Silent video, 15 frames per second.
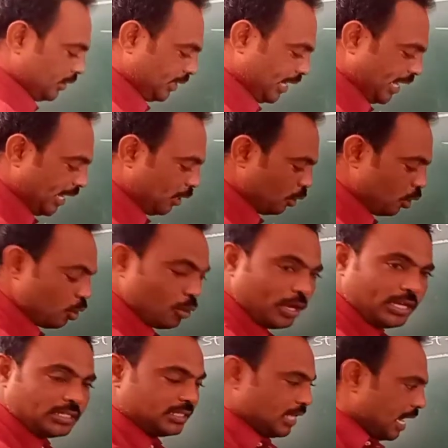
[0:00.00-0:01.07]
3
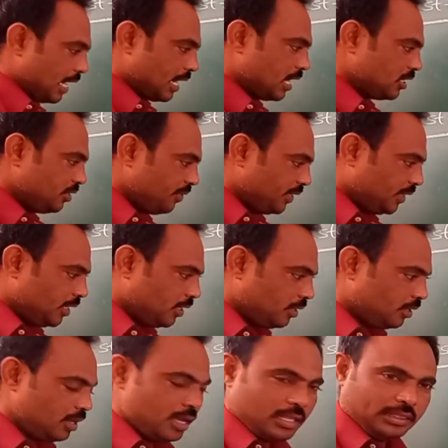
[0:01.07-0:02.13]
chlorines attached with
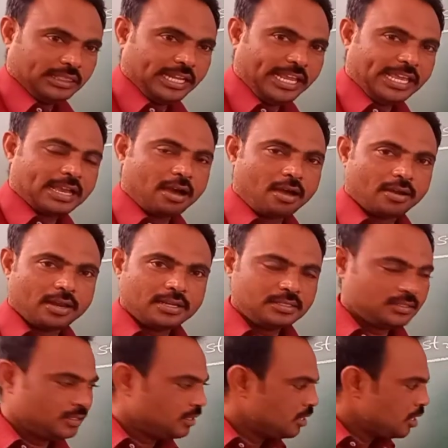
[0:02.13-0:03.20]
3 corners.
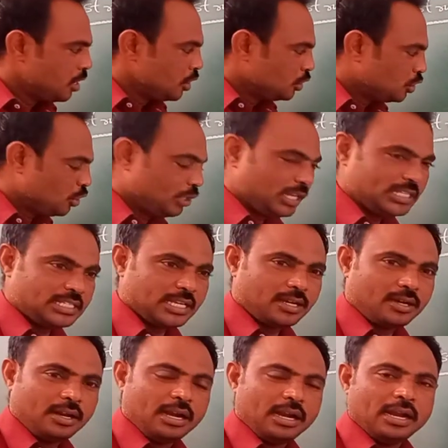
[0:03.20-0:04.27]
So it is
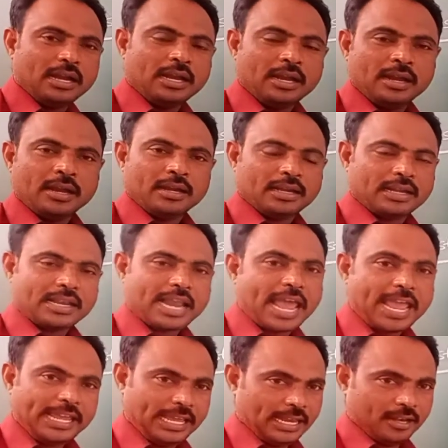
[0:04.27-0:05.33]
a
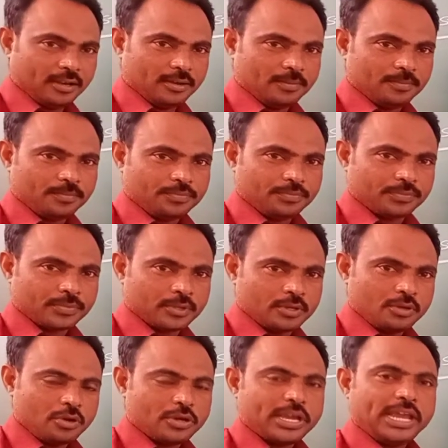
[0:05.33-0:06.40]
triangle.
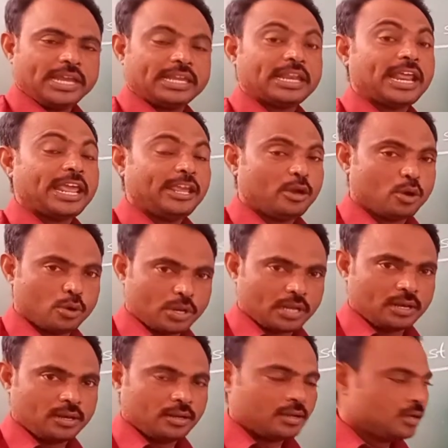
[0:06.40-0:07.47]
Okay,
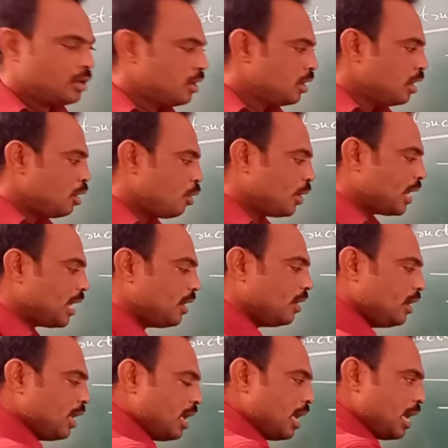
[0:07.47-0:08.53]
trigonal.
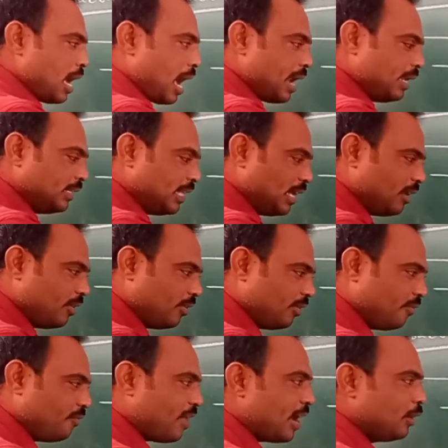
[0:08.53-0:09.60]
Overall,
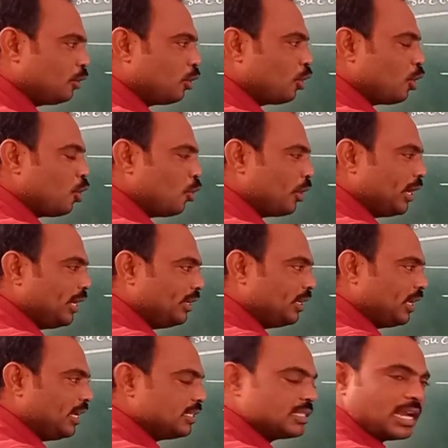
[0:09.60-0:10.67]
another 1
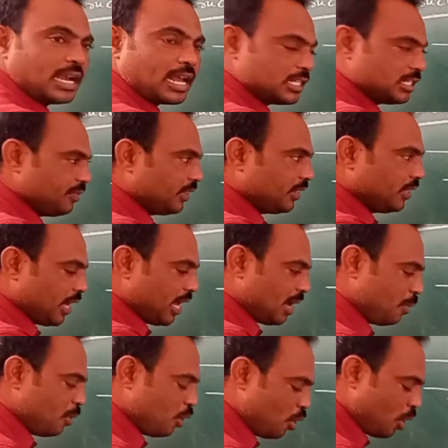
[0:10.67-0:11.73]
chlorine is attached with
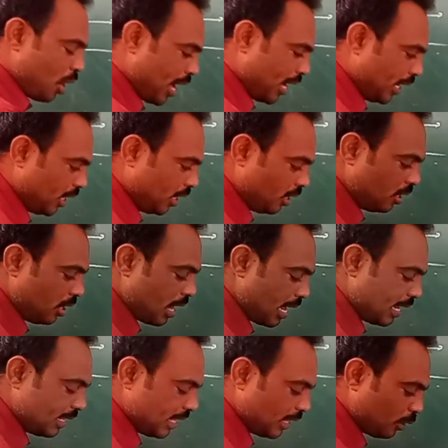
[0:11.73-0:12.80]
the above and
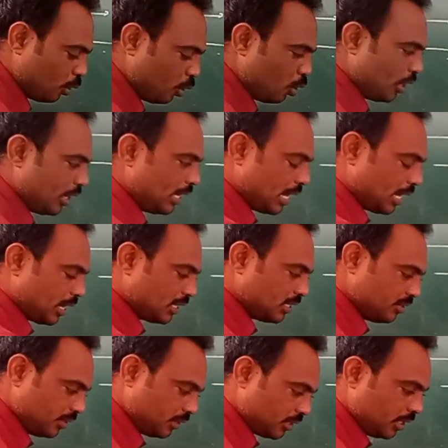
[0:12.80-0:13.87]
another chlorine
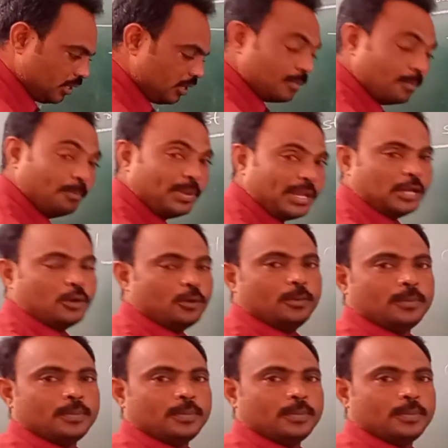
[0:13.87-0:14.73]
attached with the below.